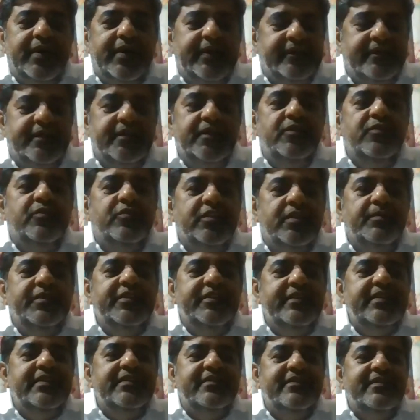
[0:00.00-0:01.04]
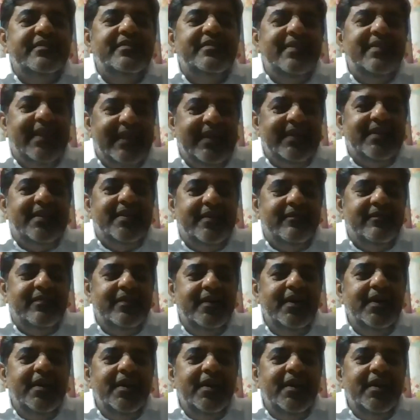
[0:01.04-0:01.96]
I said, no, the business is negative,